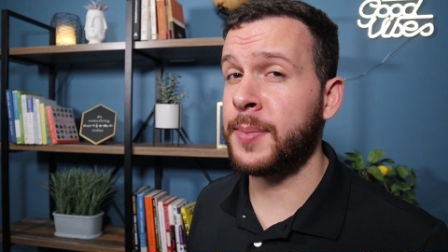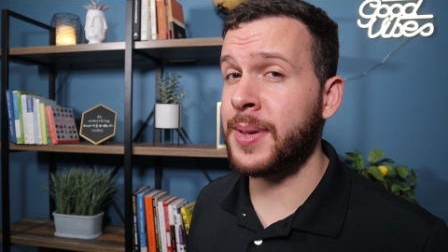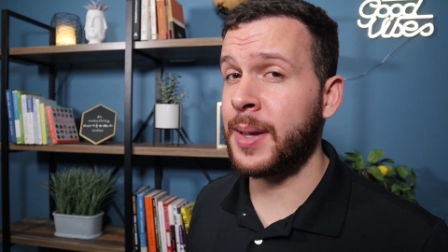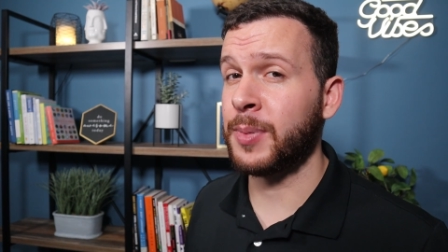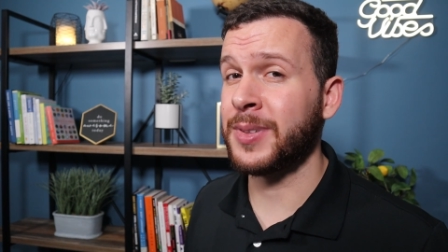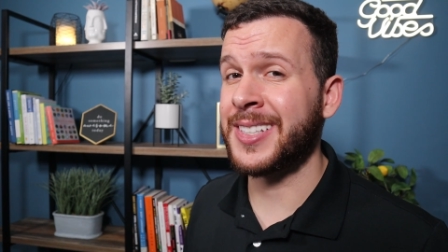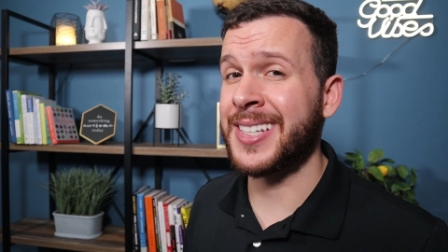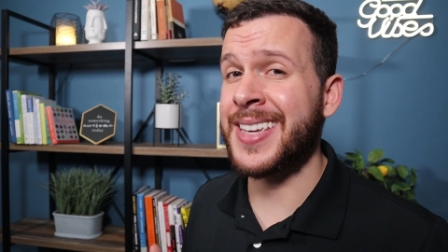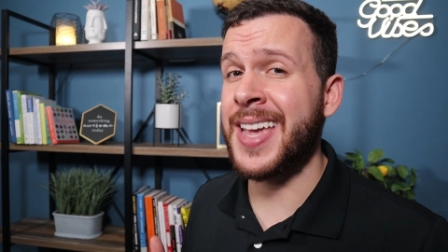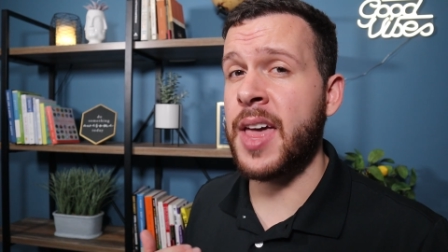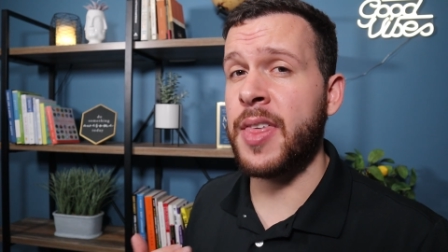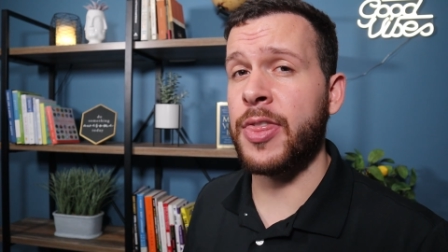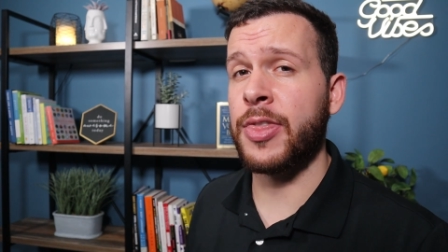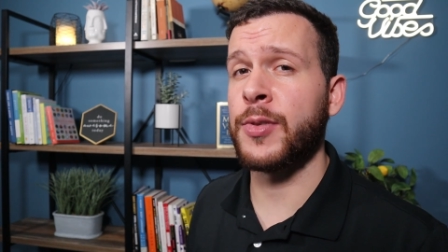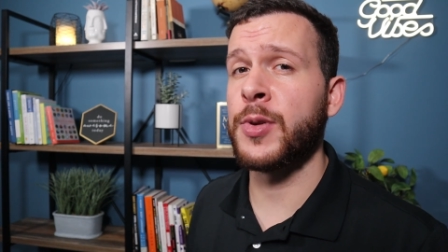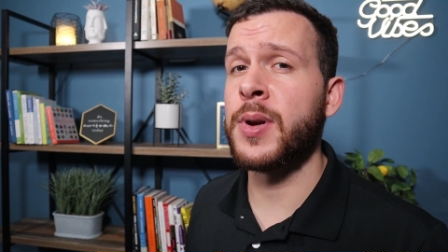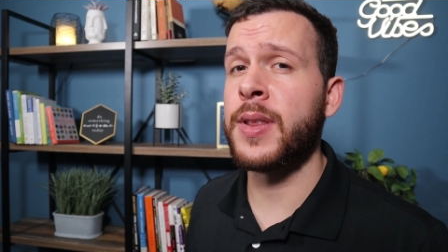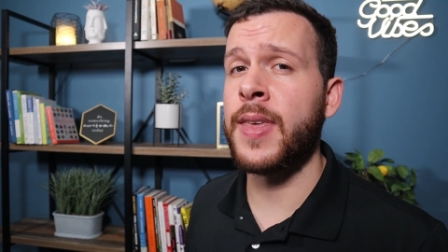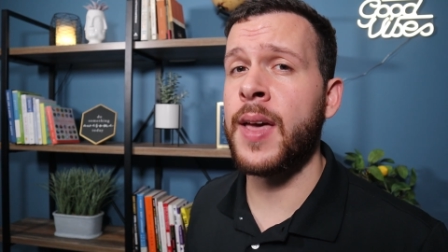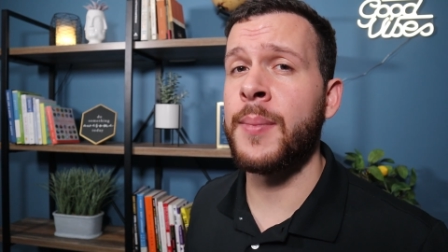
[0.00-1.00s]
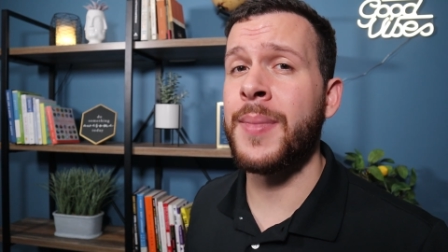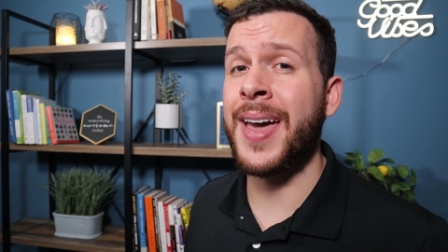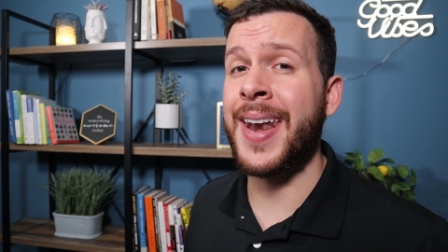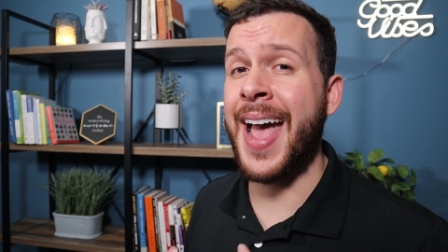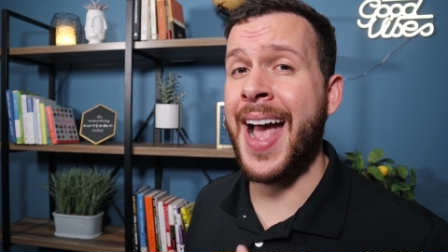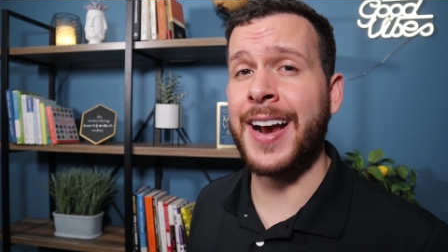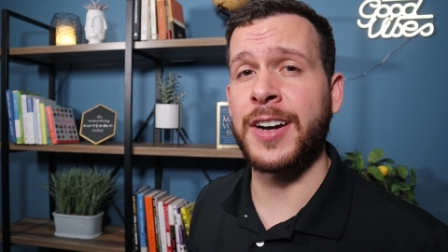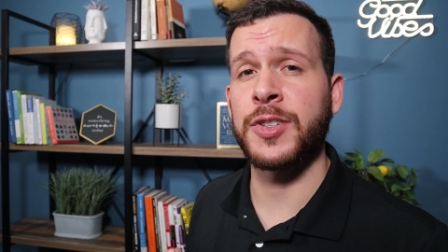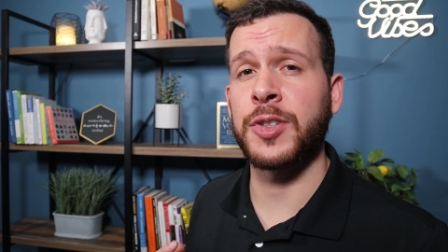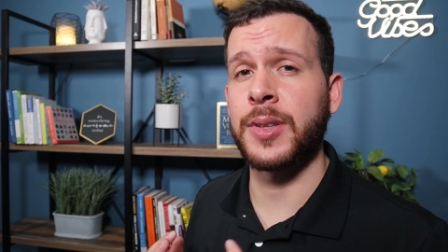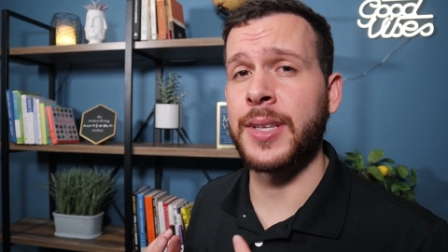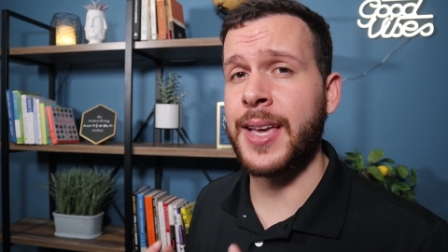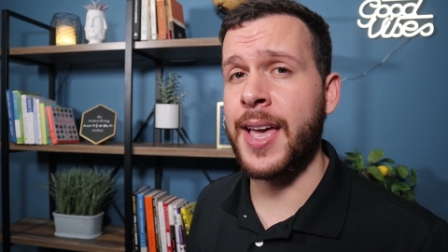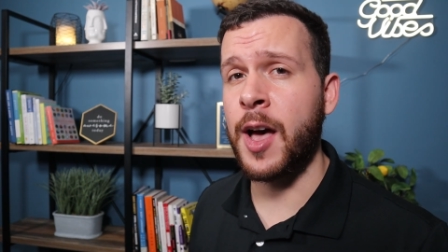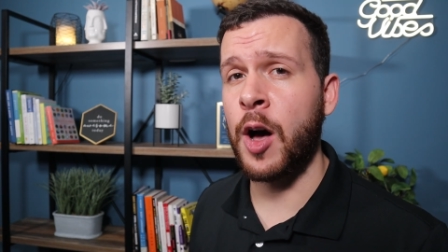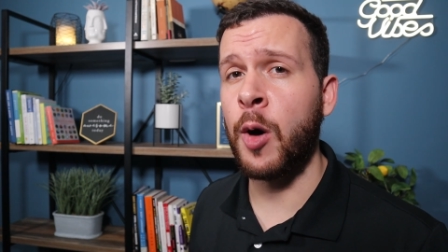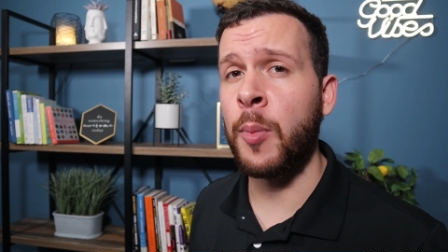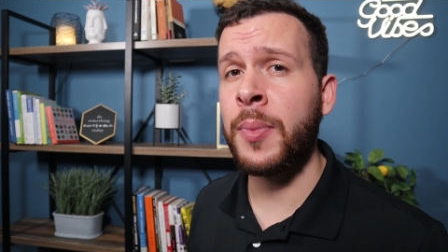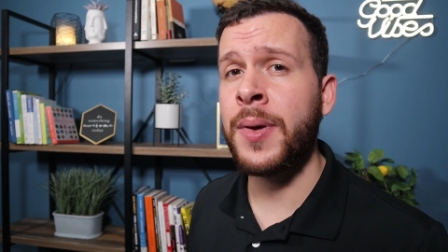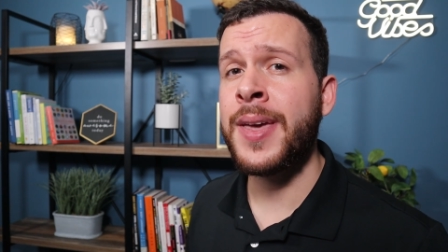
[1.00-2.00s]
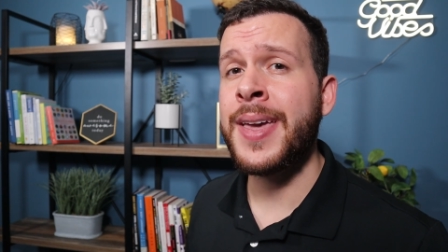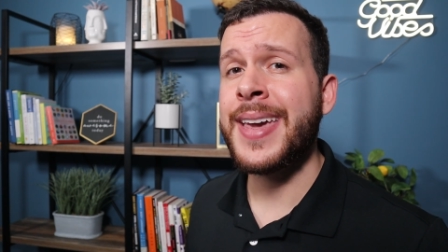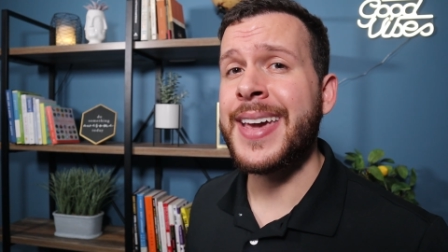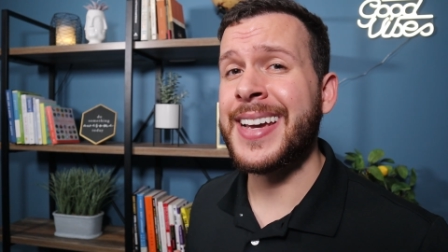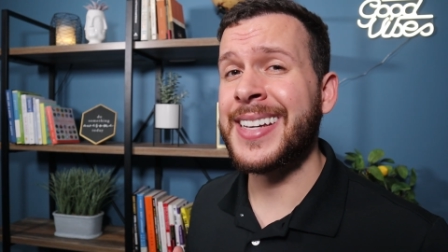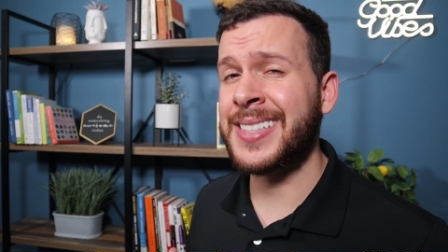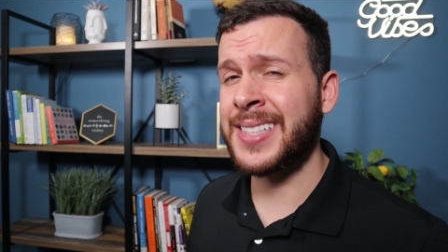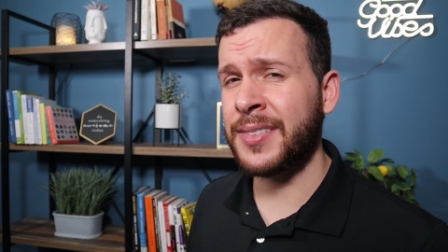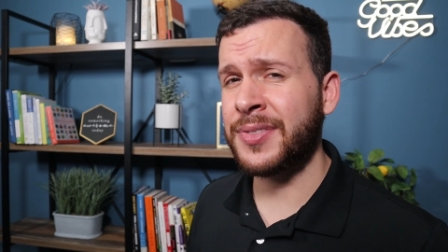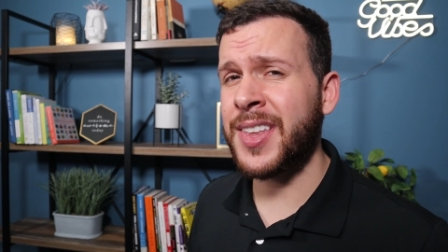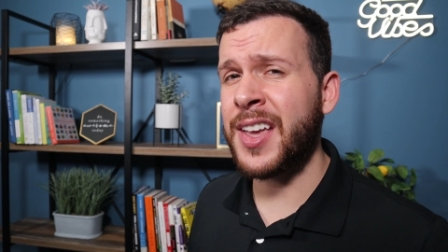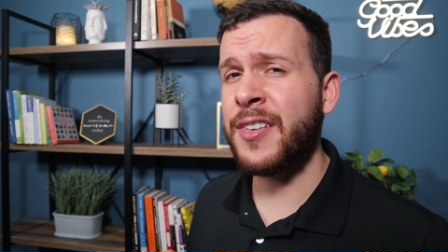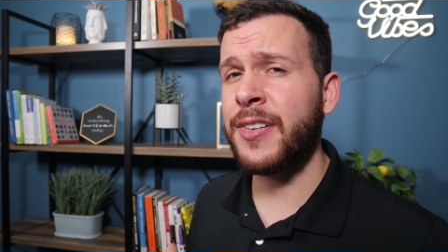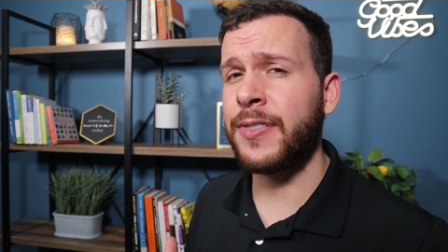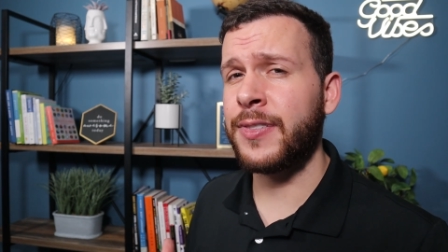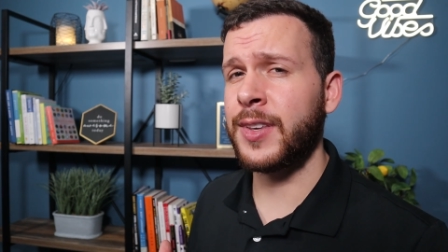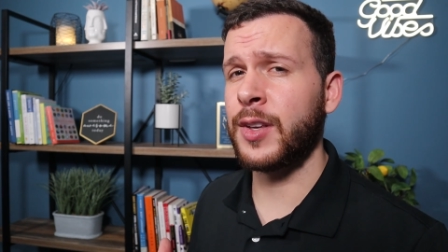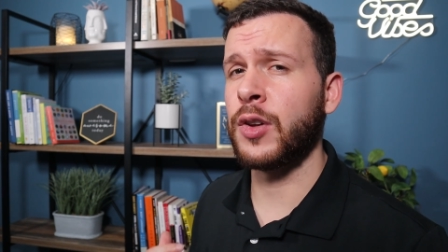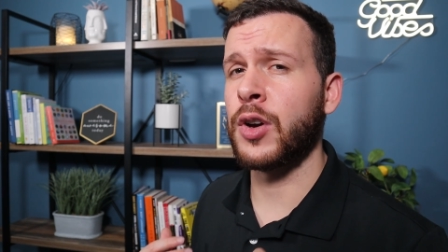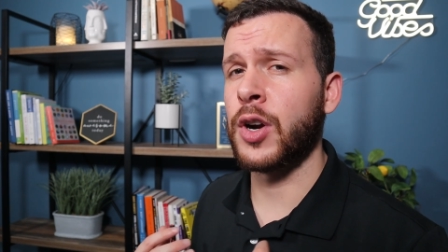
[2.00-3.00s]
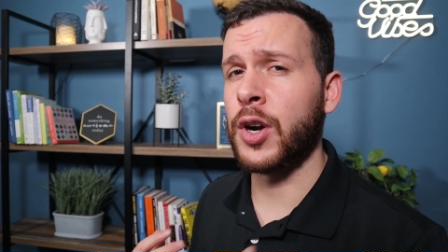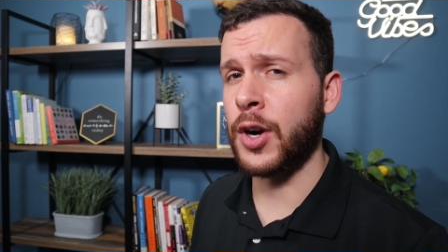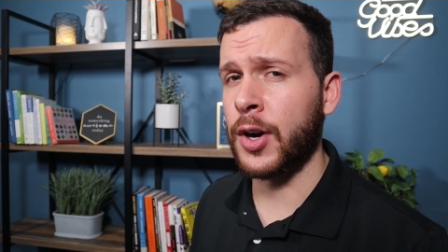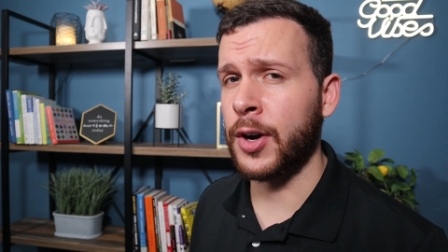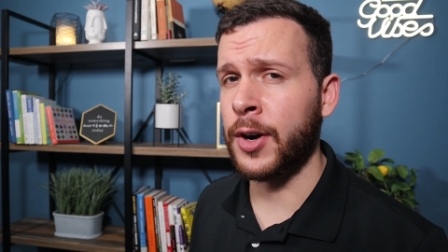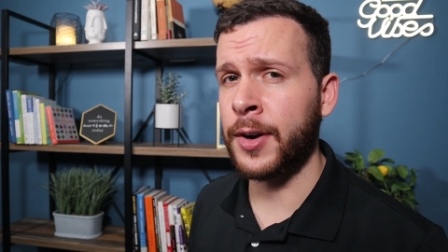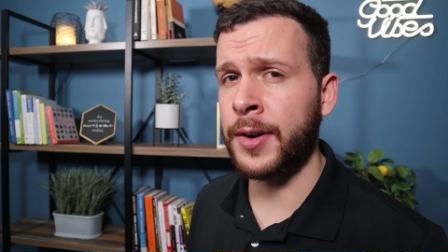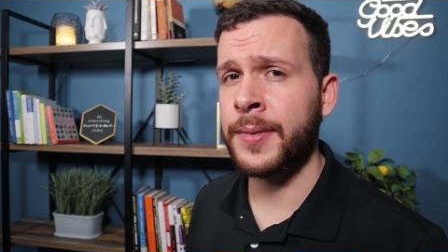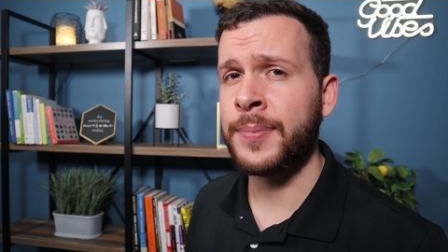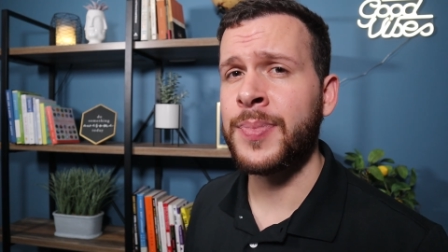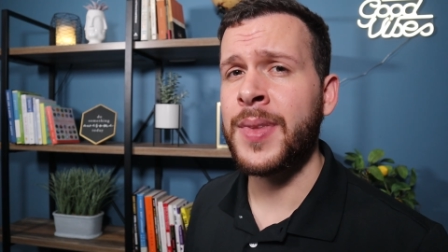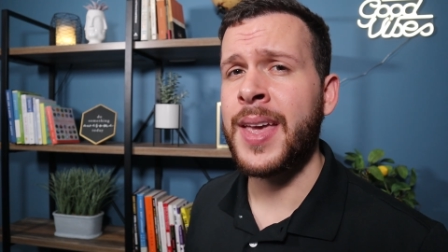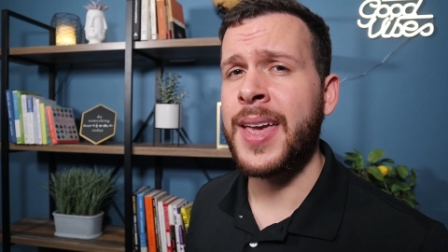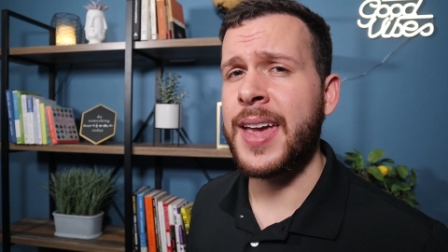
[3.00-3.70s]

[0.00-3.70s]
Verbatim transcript: be able to get through to them and actually help is if they feel heard,